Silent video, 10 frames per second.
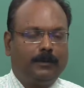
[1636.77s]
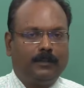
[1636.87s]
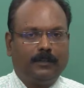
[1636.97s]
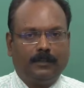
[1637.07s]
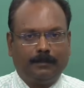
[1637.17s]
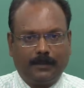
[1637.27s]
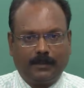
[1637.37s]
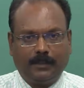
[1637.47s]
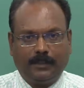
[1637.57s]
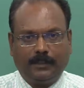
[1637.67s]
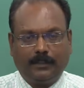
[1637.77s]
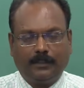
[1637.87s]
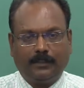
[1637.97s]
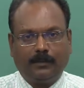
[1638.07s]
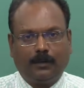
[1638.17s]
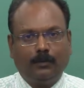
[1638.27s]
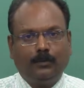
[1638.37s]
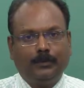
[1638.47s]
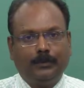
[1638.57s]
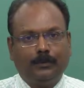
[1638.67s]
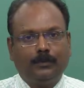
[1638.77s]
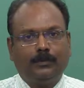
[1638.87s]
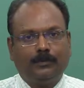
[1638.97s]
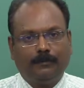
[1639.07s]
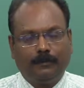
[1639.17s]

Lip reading: on presentation as how to use